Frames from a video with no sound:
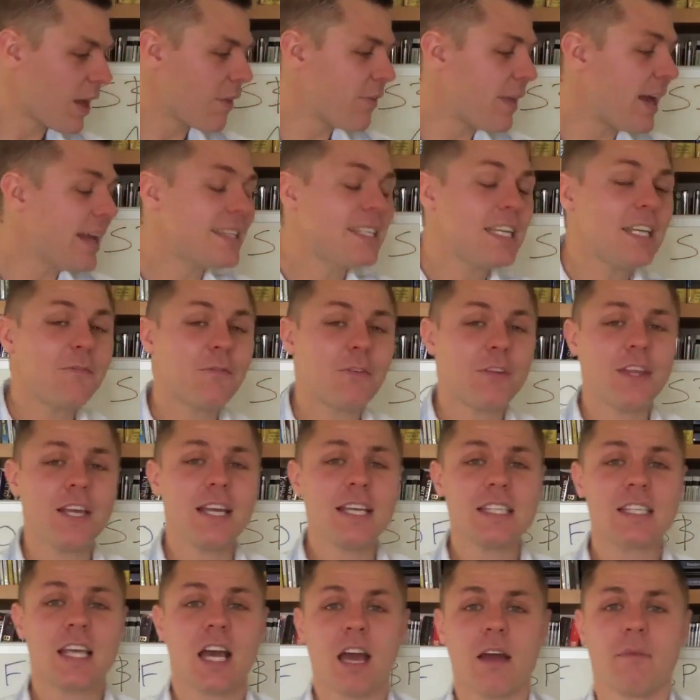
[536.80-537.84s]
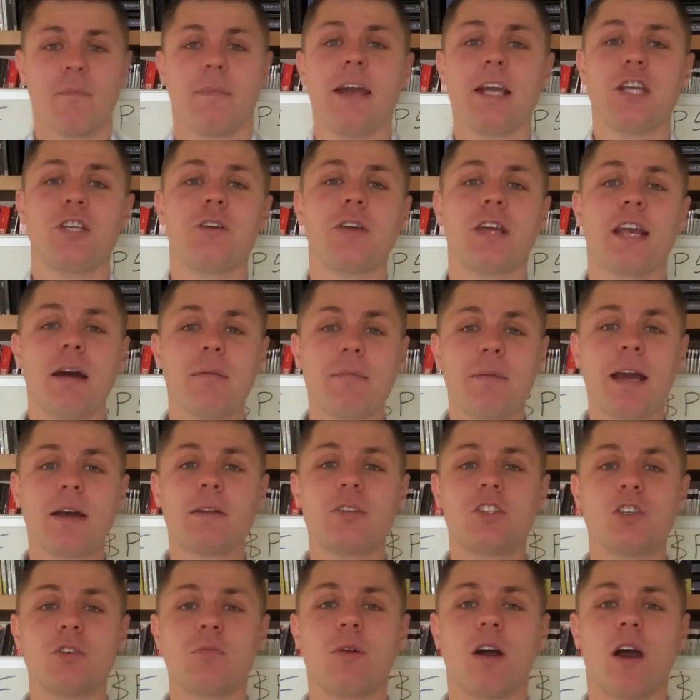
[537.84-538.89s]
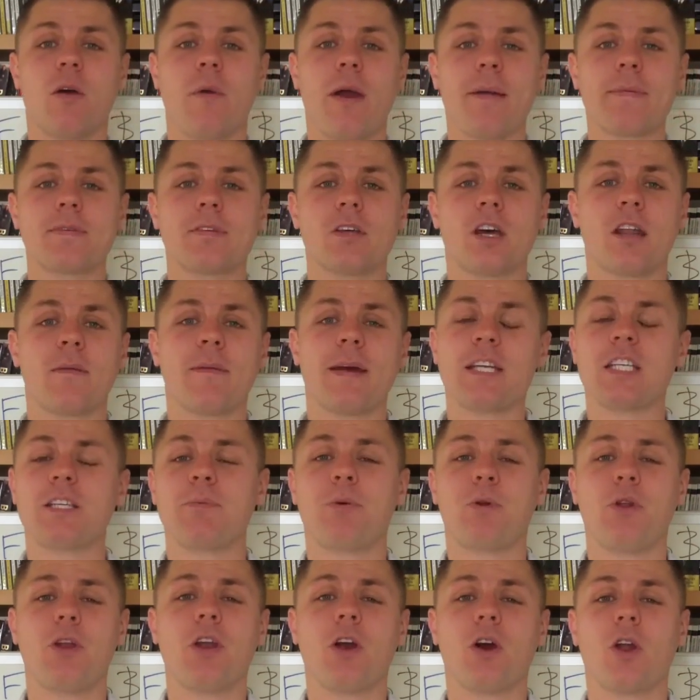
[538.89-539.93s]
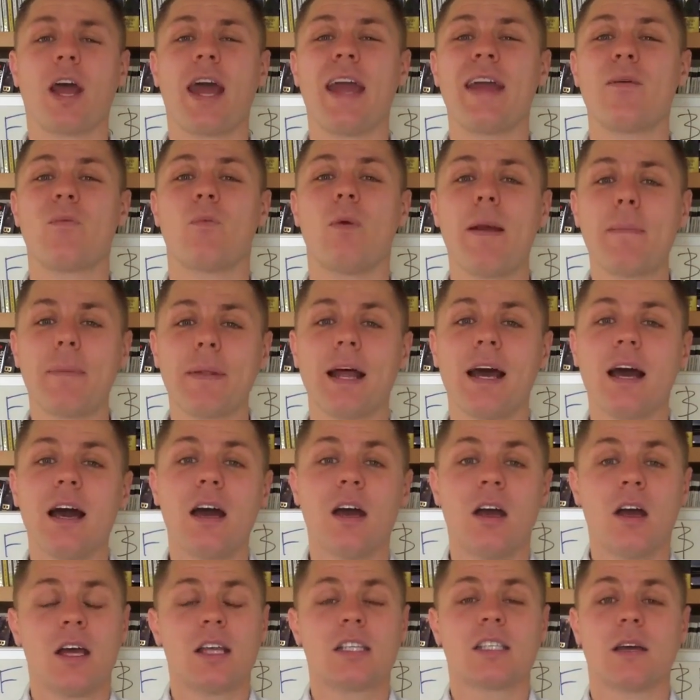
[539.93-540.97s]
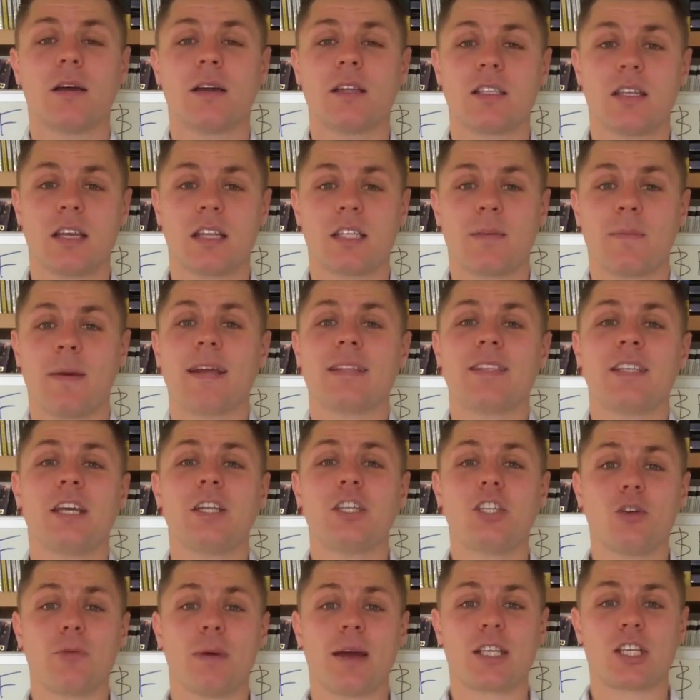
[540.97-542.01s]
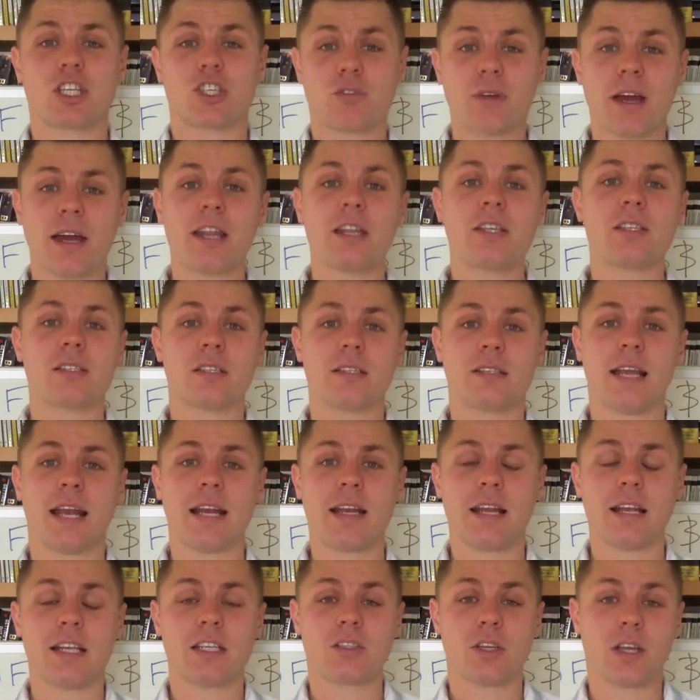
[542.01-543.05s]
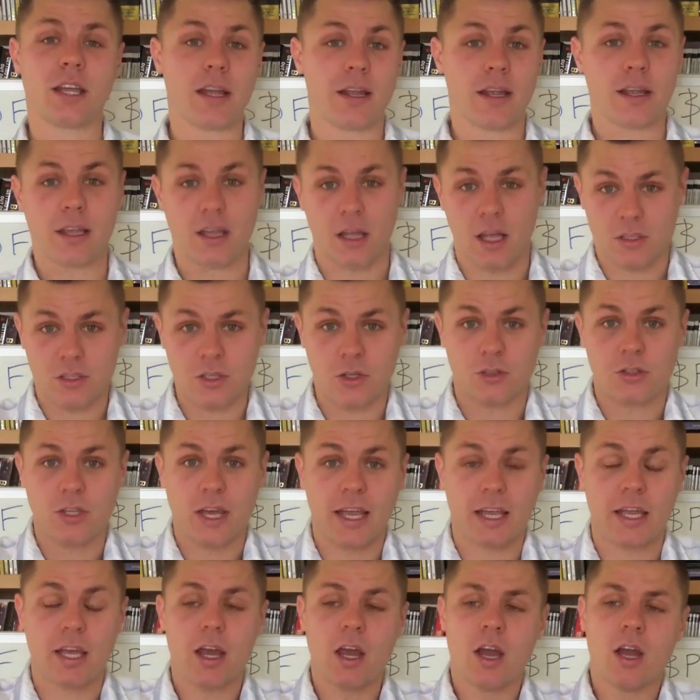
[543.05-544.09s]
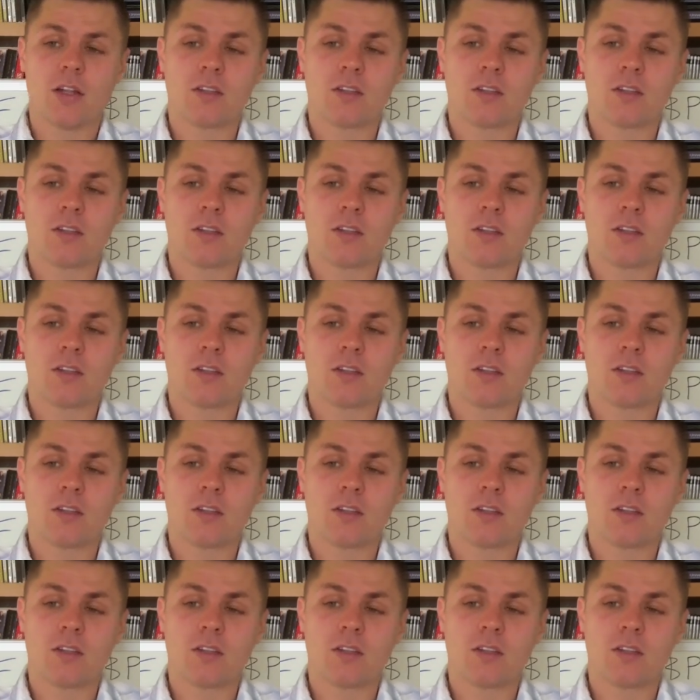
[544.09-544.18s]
that's it for this. Make sure you come down to my website. I'm actually putting on a webinar. It's about teaching you about strategies and techniques to take